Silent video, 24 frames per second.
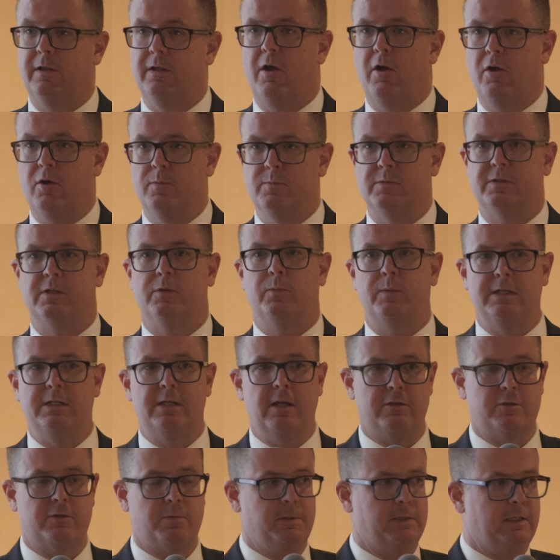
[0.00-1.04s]
the homes that we
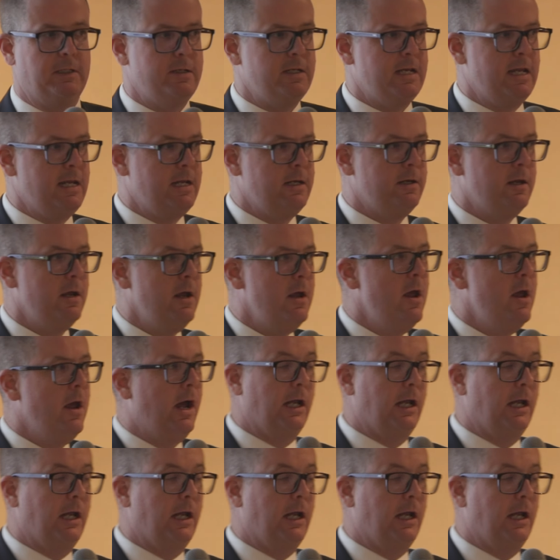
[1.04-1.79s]
desperately need.